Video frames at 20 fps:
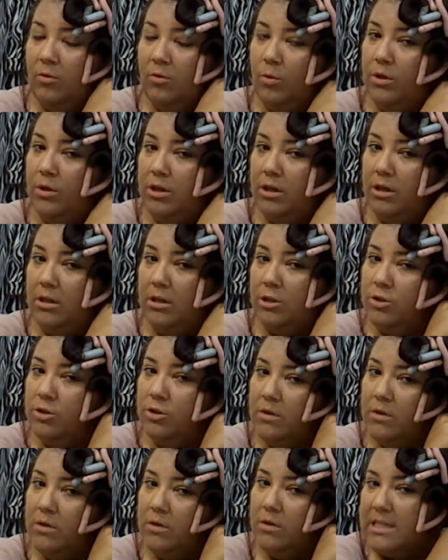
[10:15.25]
What you're gonna
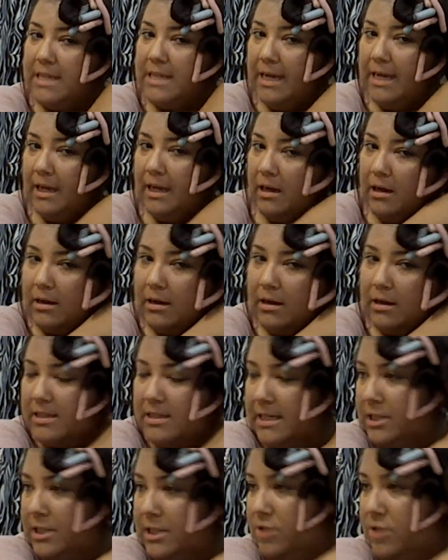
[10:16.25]
do is take a
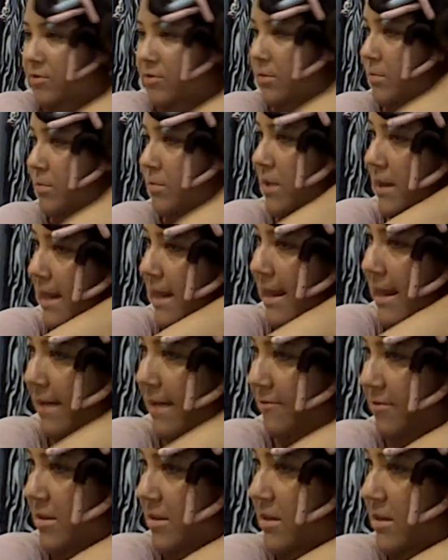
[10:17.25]
section from the
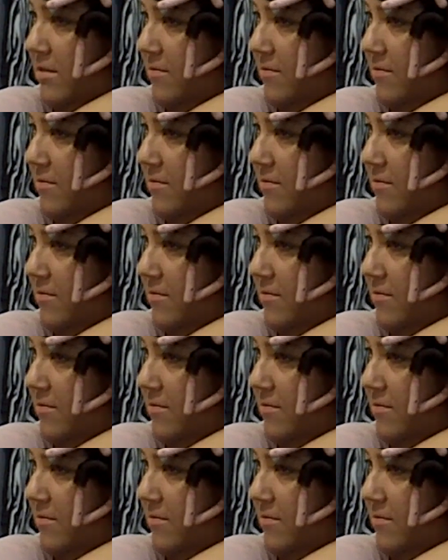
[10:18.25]
left,